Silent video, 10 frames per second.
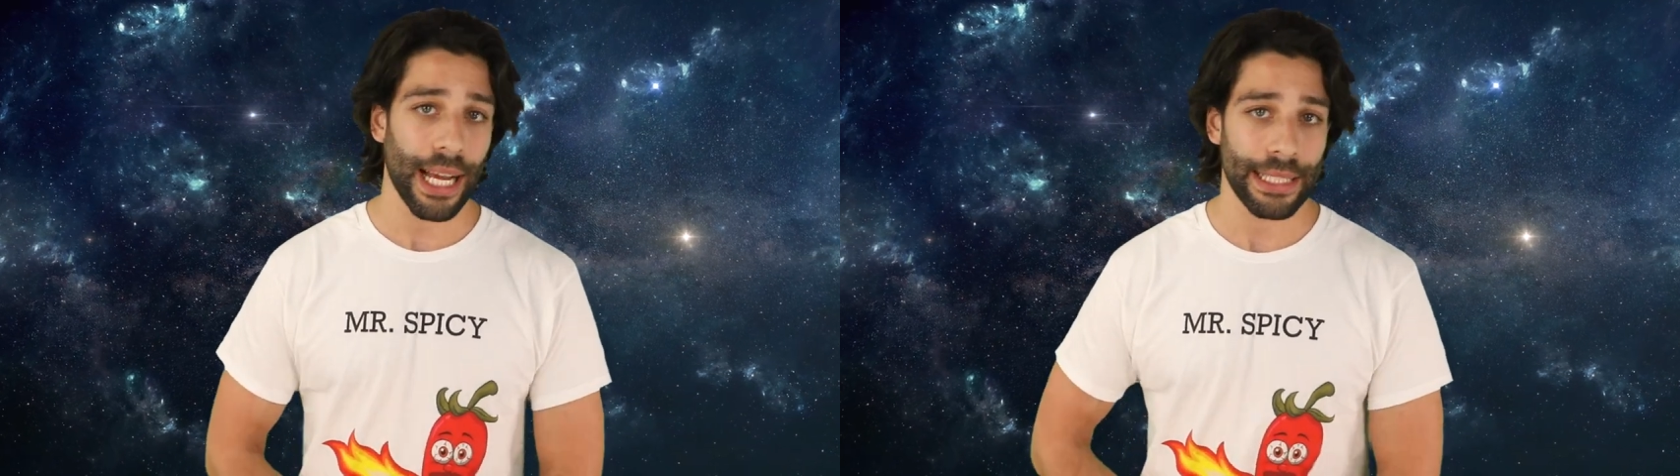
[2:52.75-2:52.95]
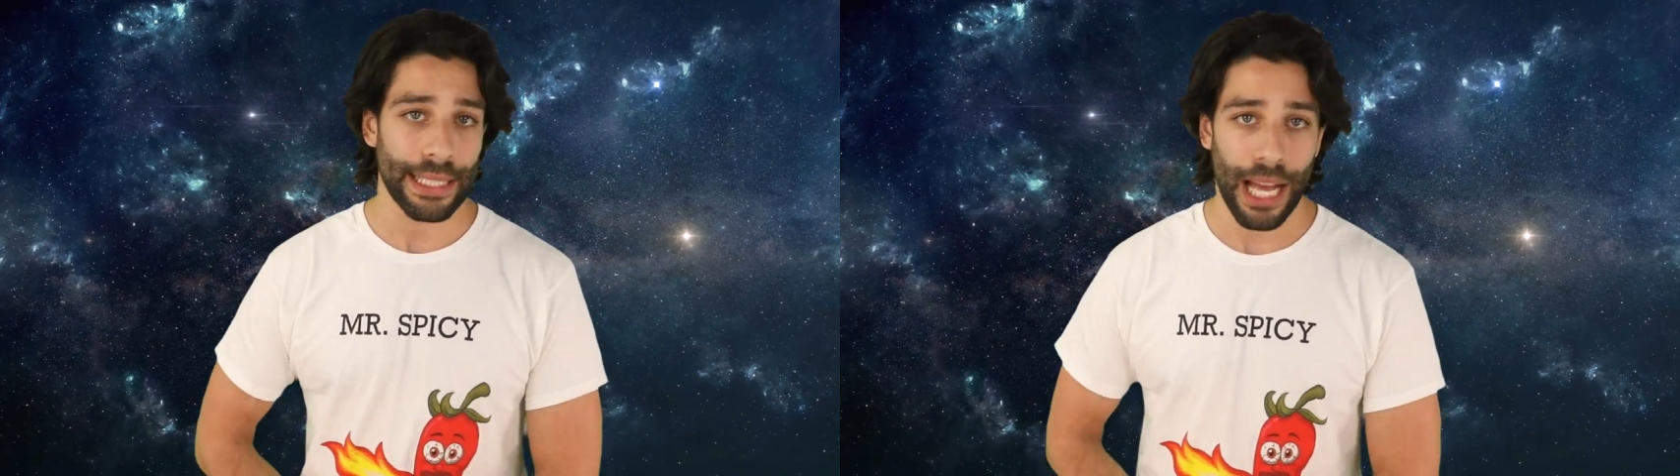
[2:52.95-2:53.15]

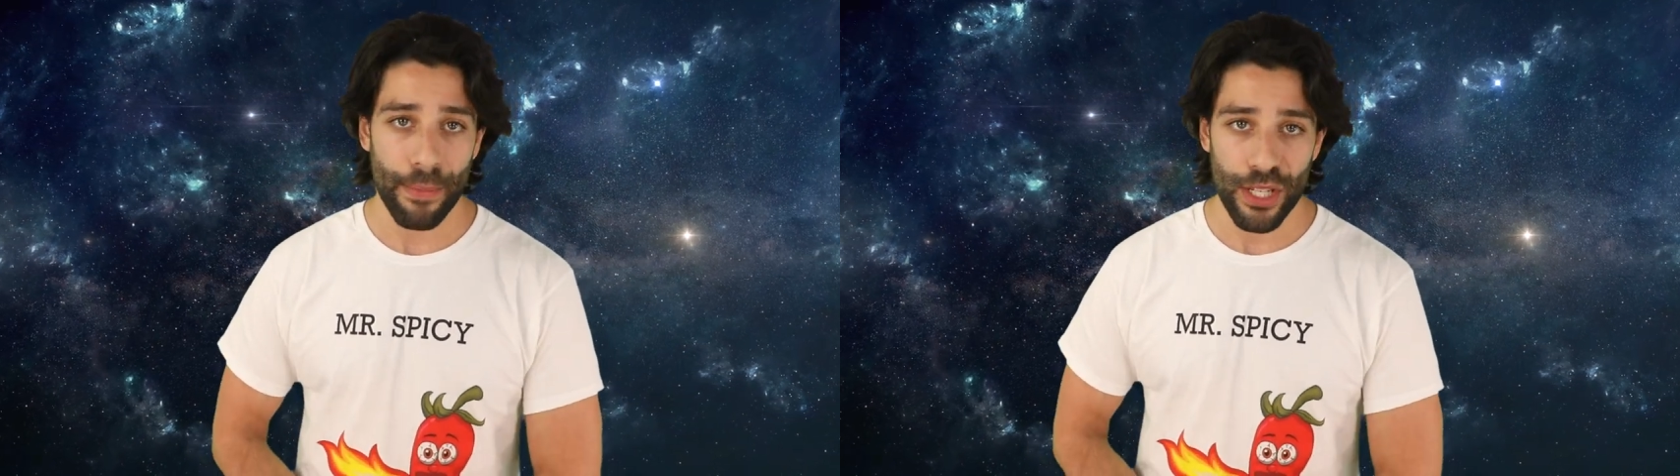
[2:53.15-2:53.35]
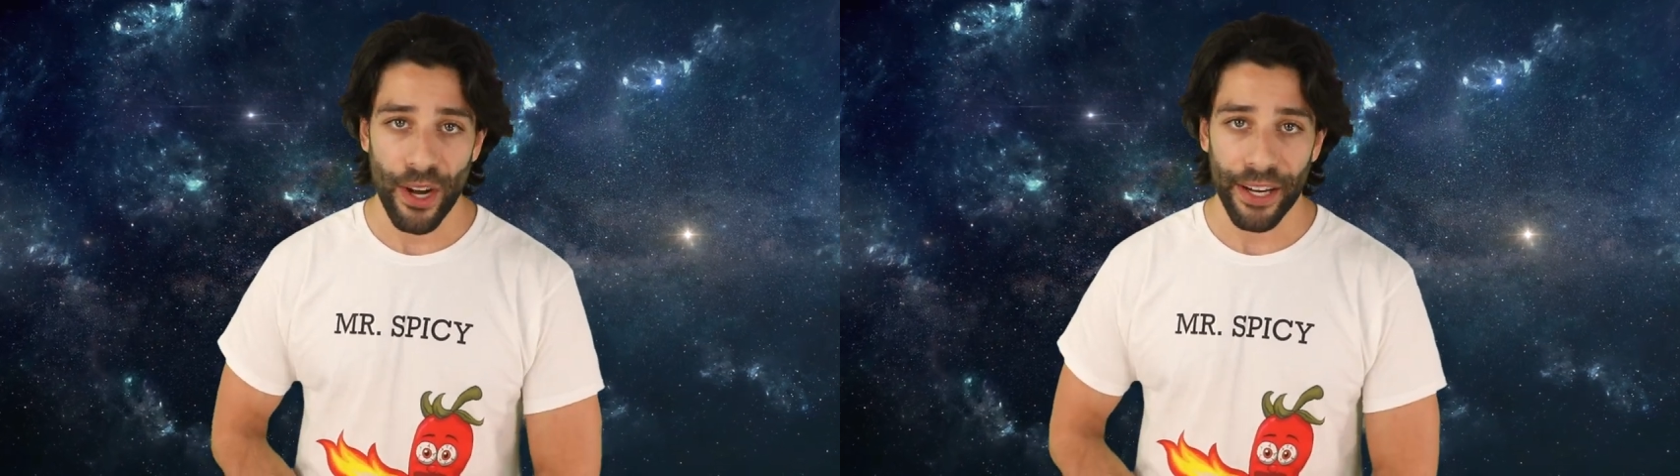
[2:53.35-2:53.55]
as time
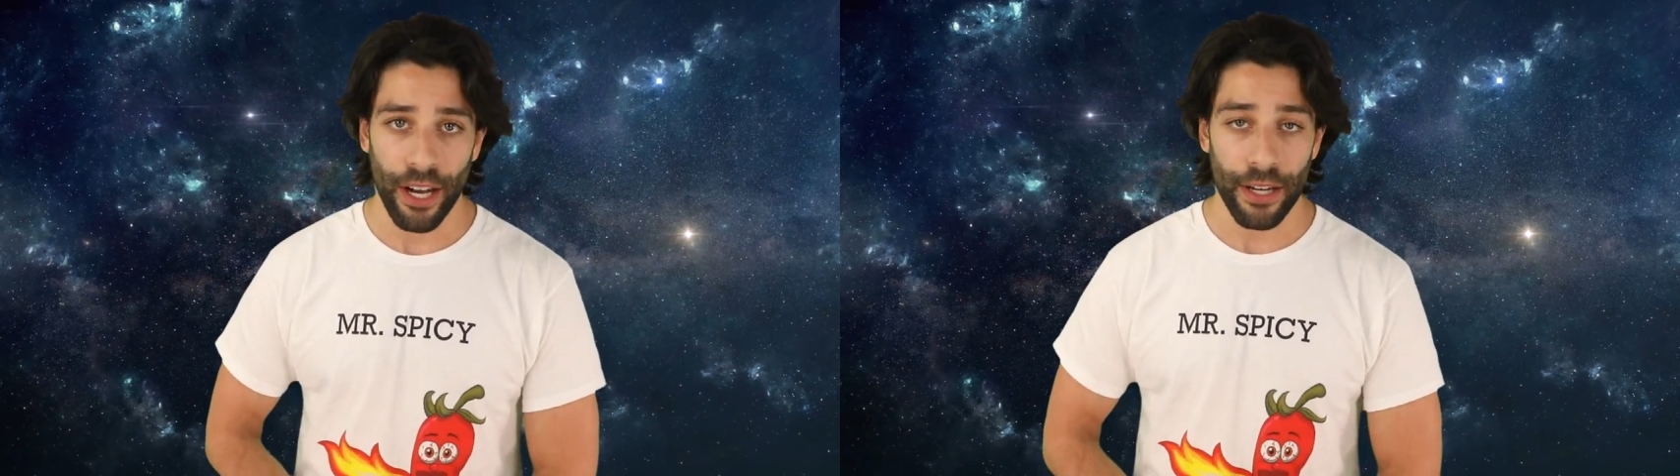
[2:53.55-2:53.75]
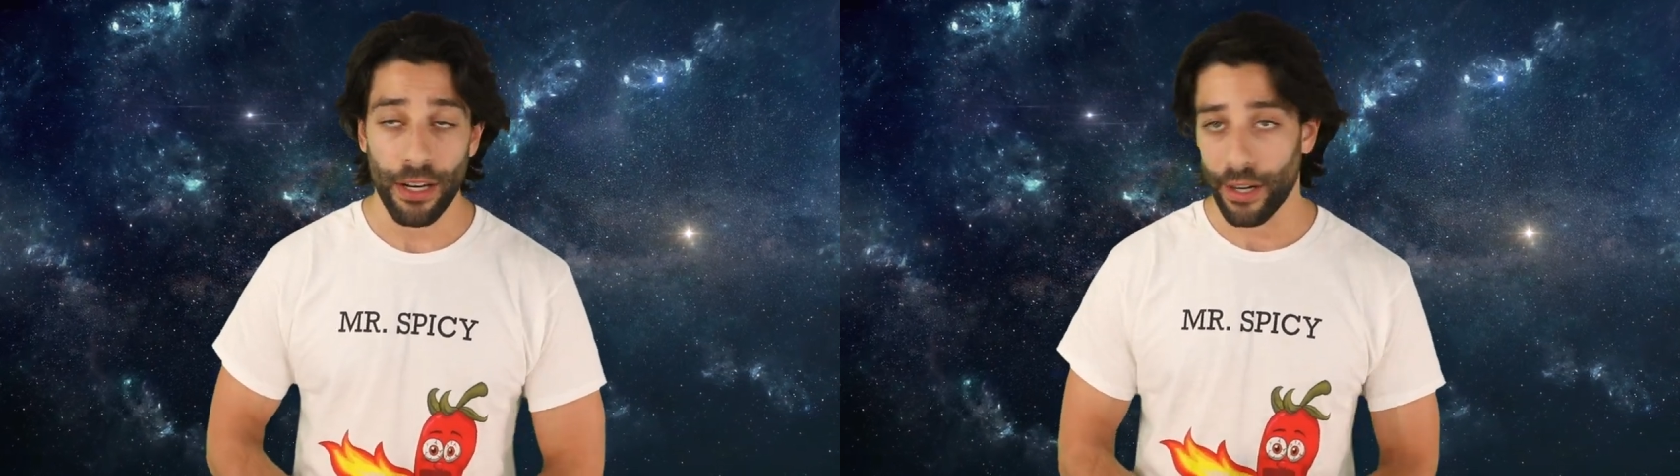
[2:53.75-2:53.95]
has gone
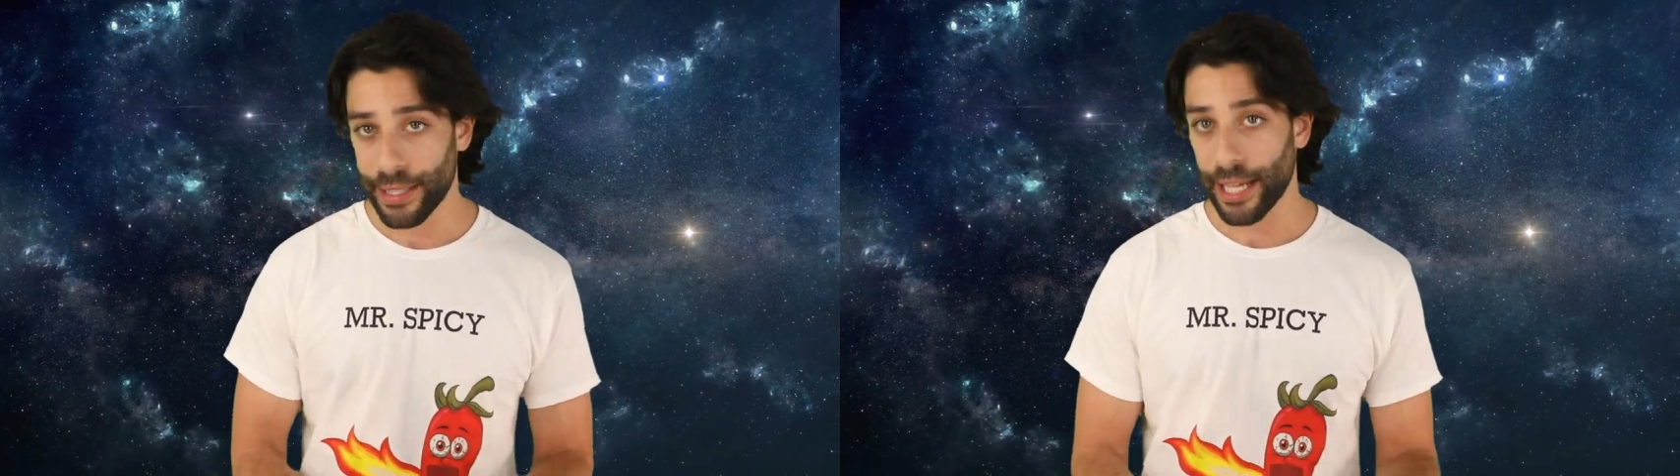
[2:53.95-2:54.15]
on, our